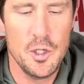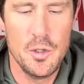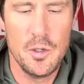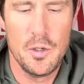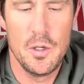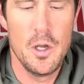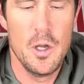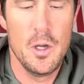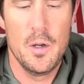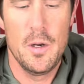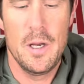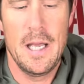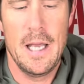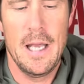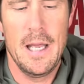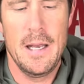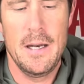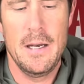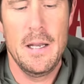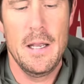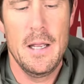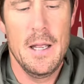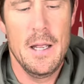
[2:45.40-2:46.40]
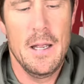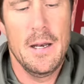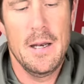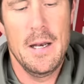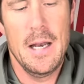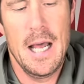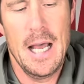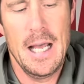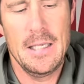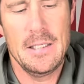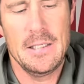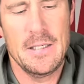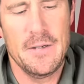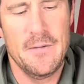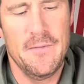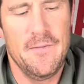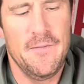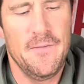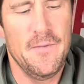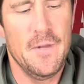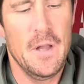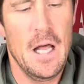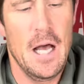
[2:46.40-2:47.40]
gooed in, nice and
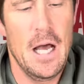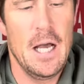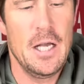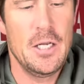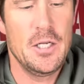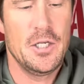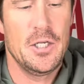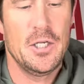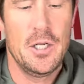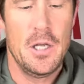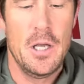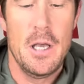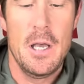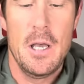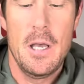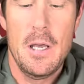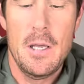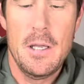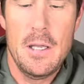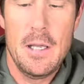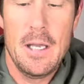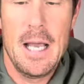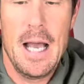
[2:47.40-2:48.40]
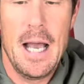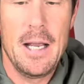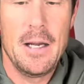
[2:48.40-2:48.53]
flush. You got